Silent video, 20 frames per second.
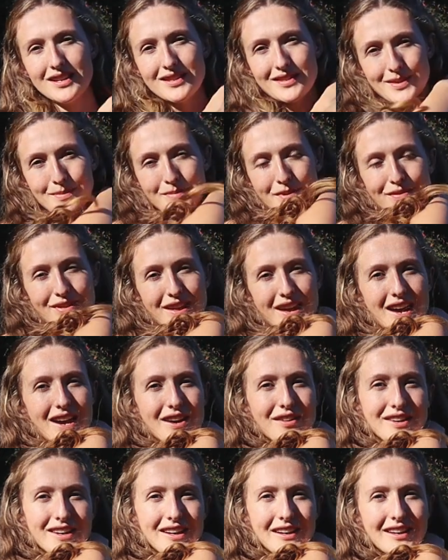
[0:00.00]
some of the
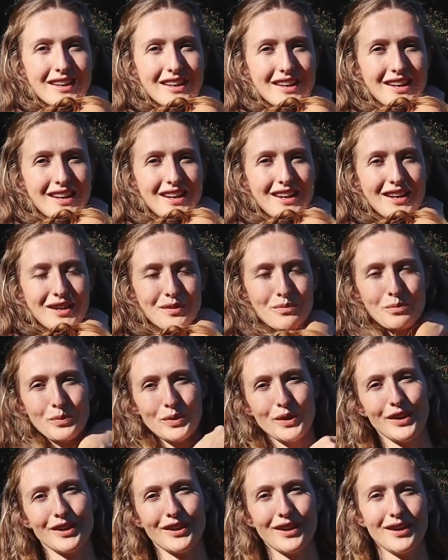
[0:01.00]
area here and
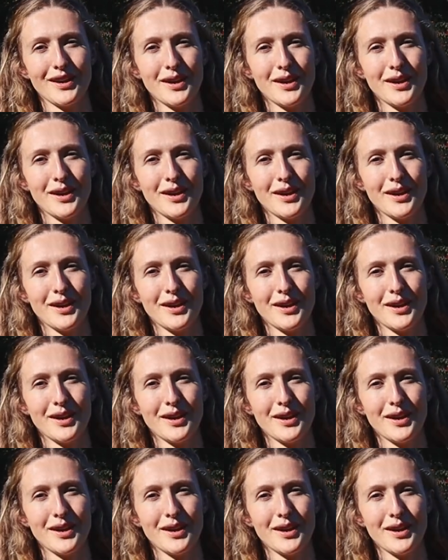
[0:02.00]
work